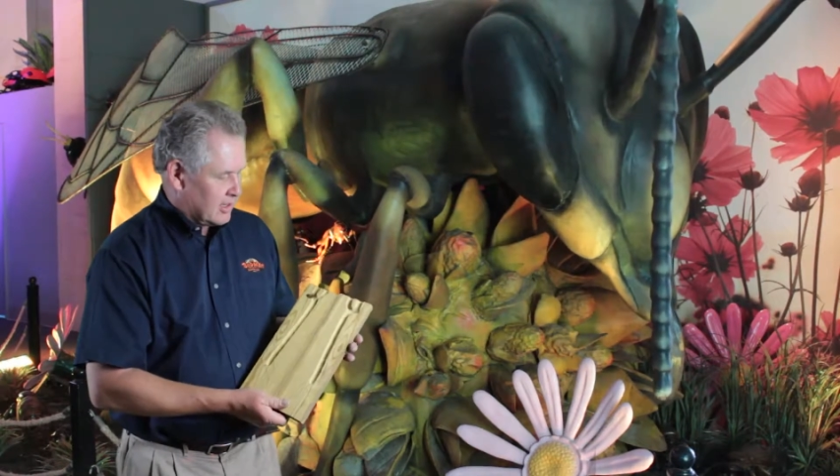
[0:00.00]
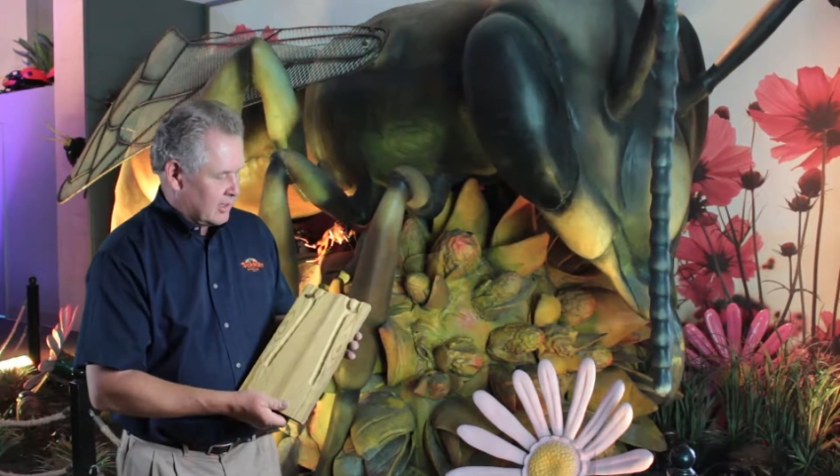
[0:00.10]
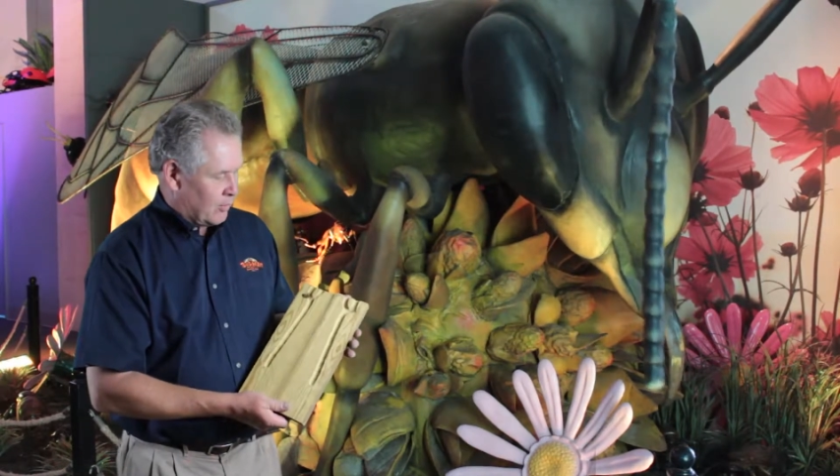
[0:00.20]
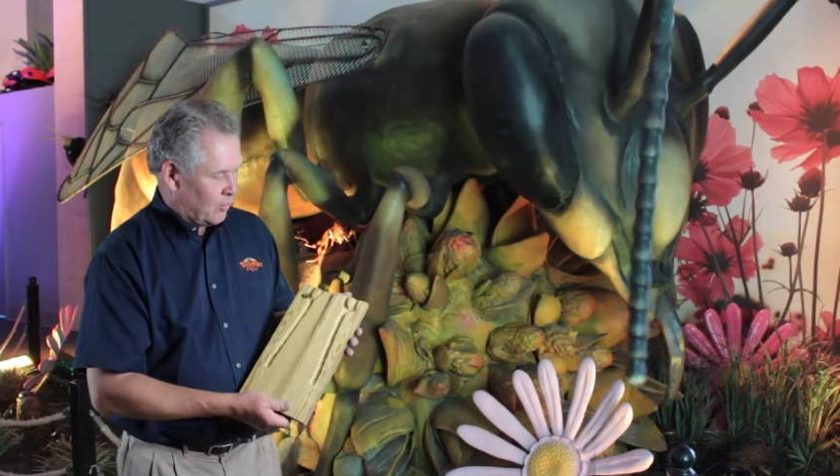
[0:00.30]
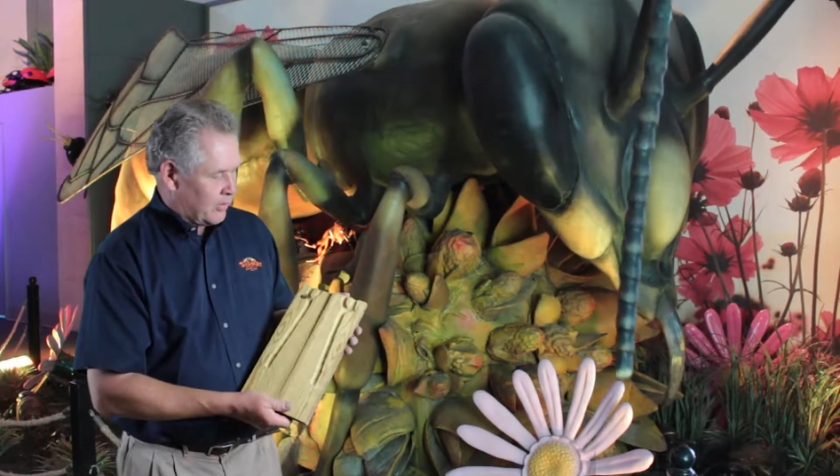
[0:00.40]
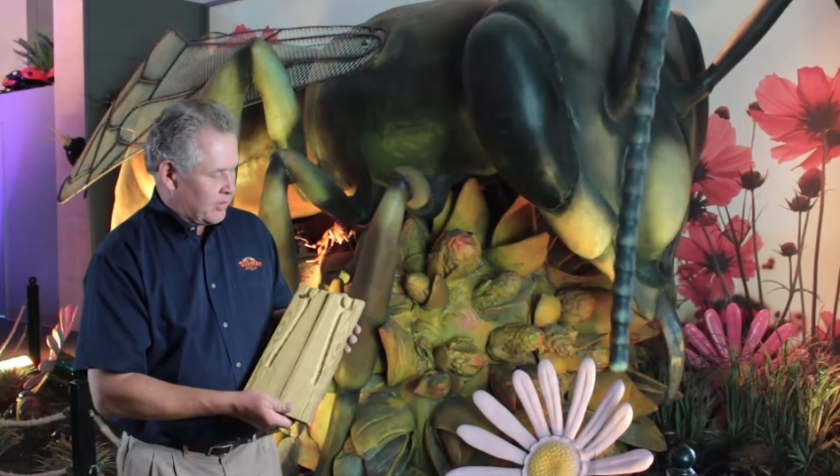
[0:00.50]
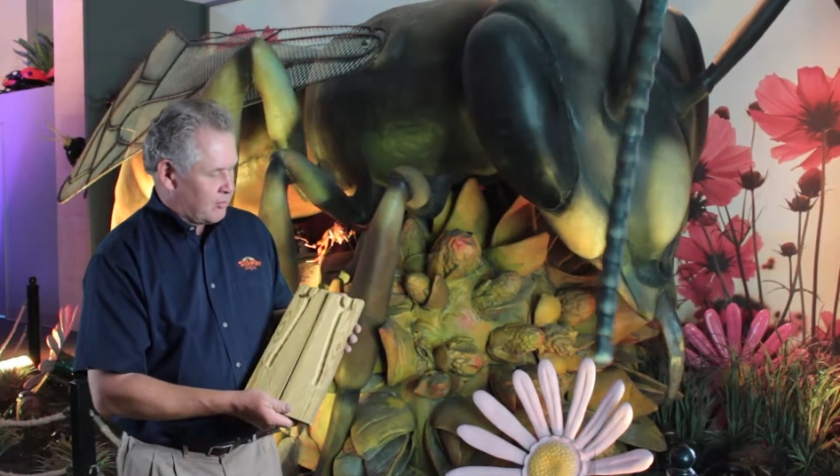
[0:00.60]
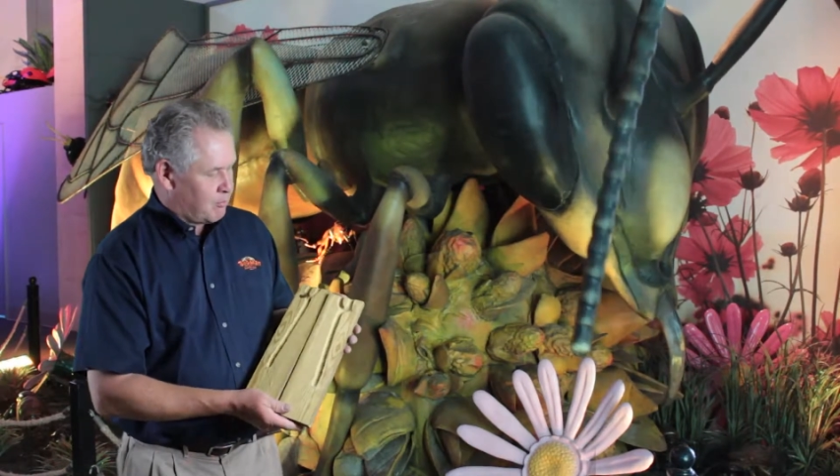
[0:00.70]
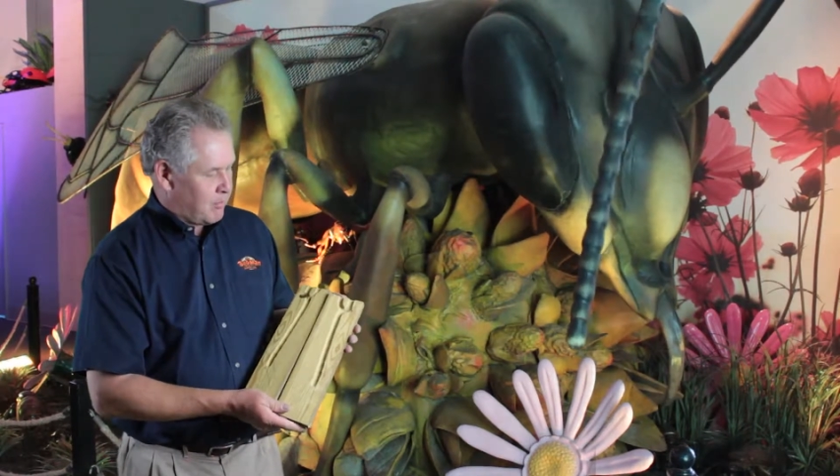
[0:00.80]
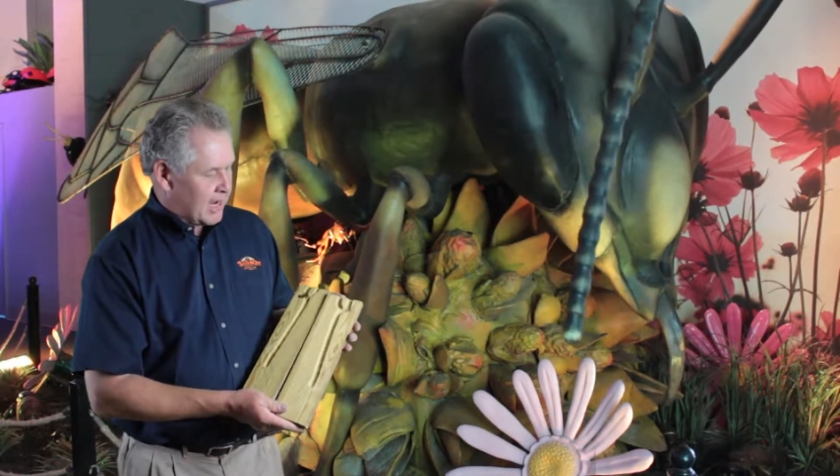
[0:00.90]
Now, with
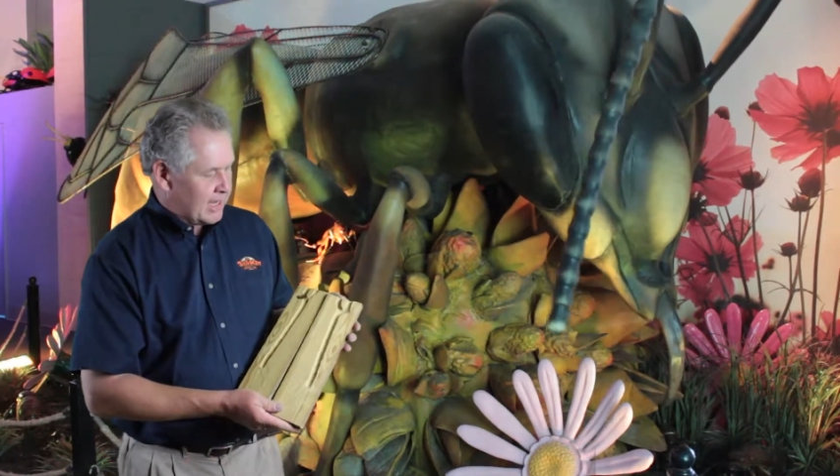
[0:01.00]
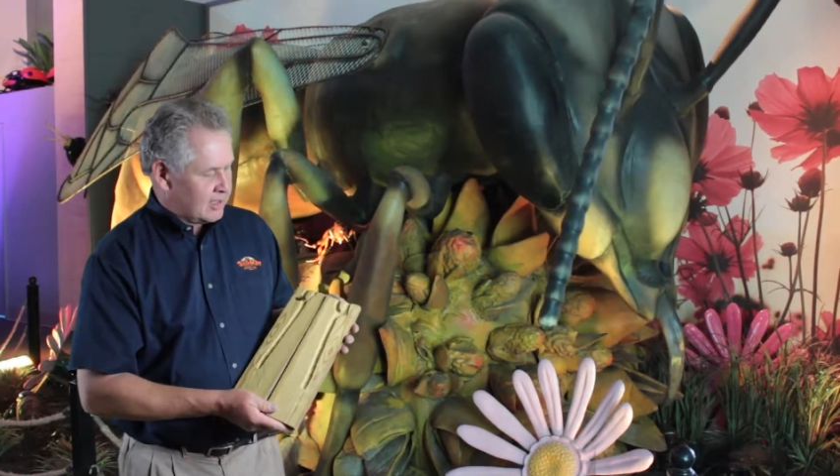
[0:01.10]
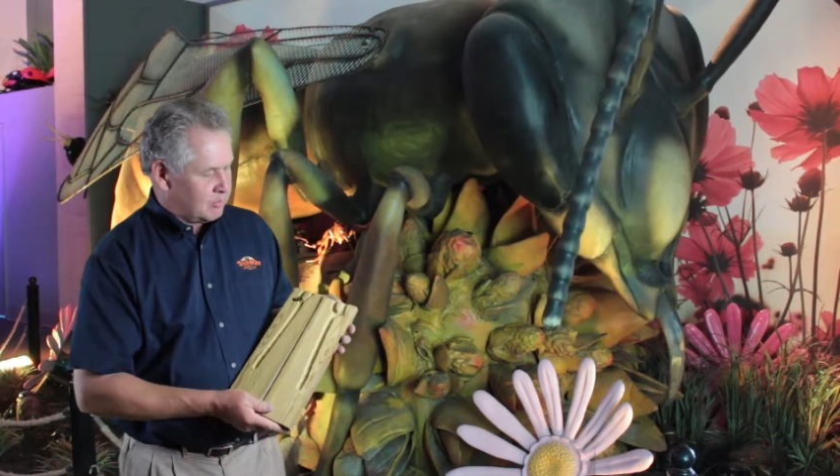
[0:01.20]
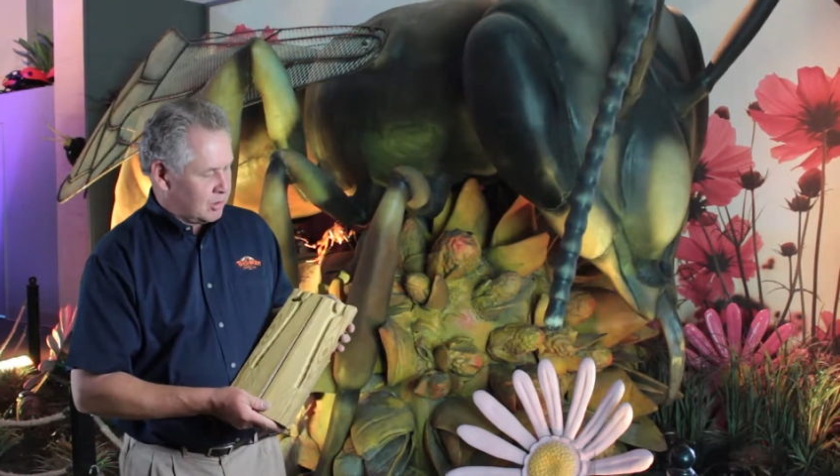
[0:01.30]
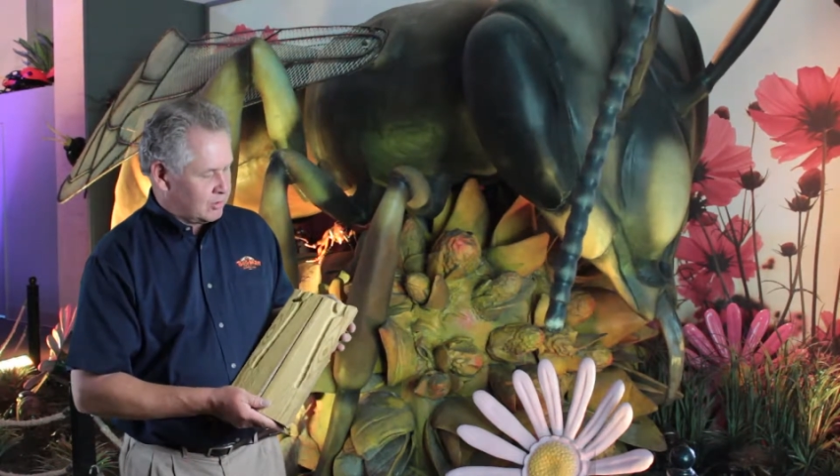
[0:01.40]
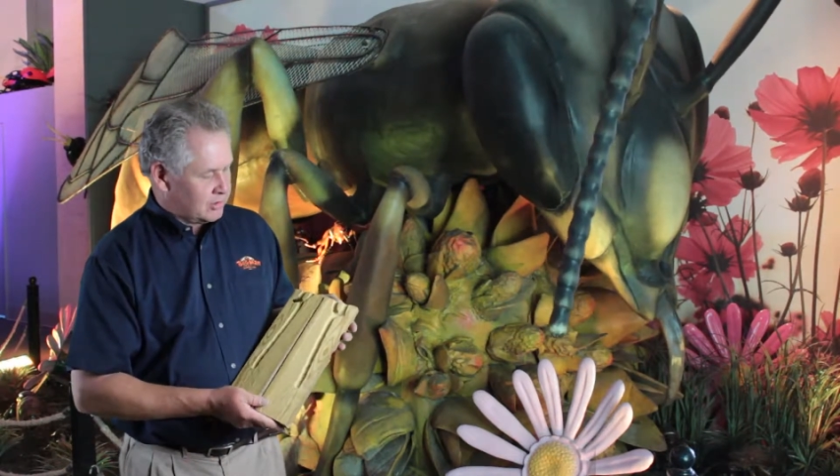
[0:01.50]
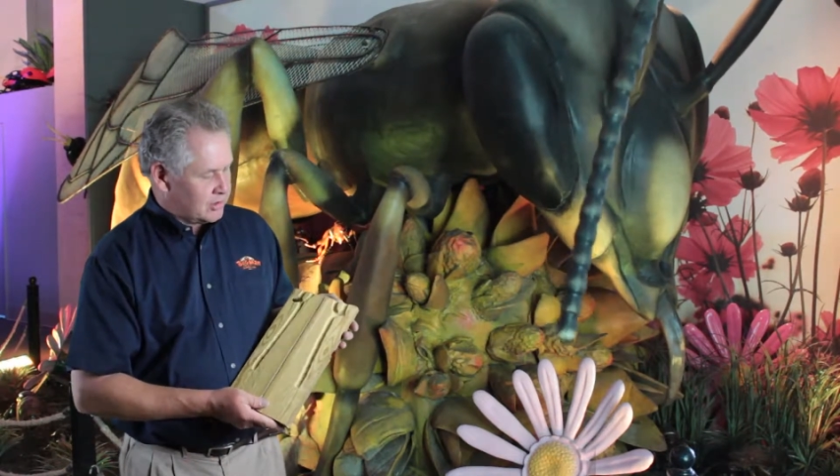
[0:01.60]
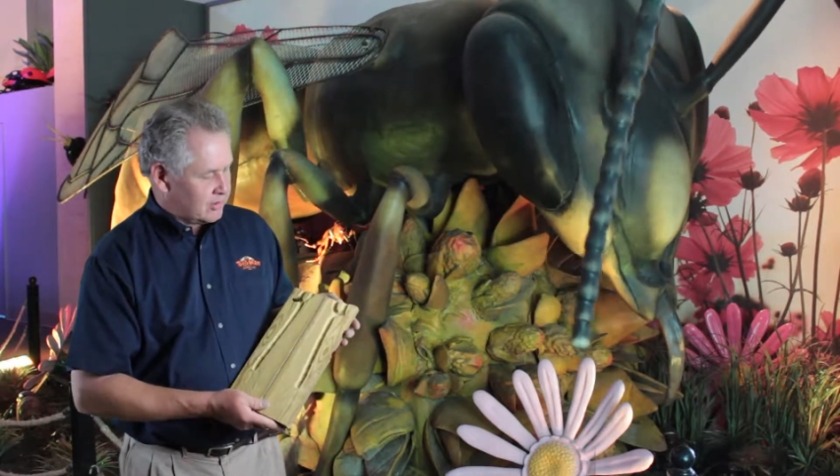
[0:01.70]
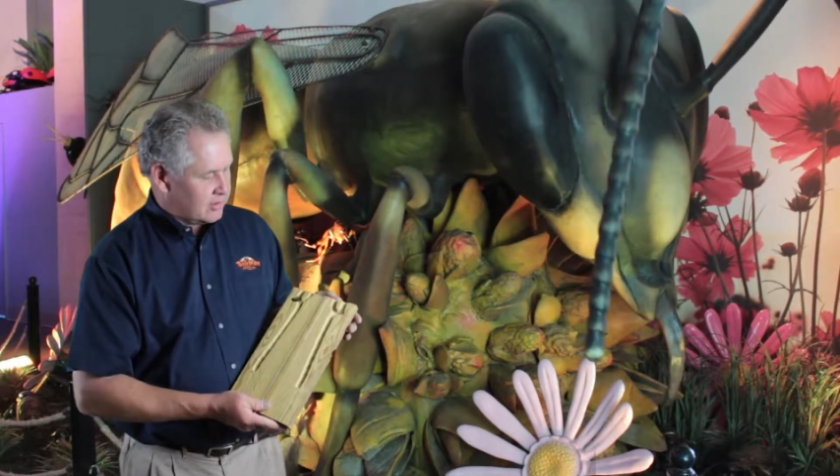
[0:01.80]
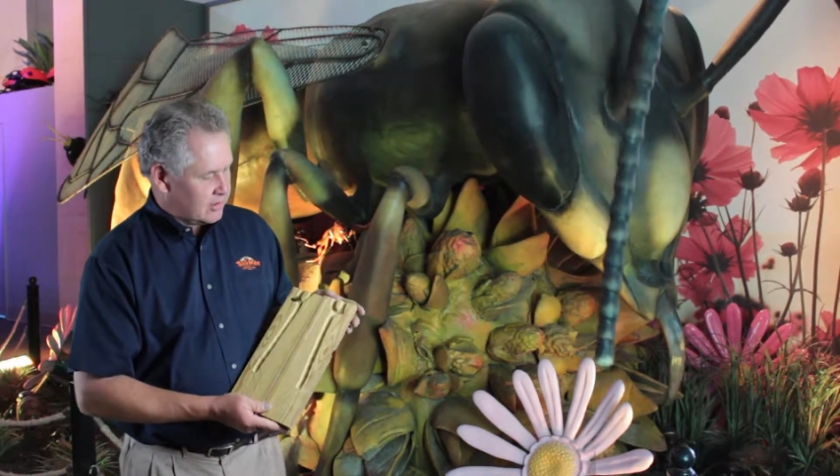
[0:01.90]
their mandibles,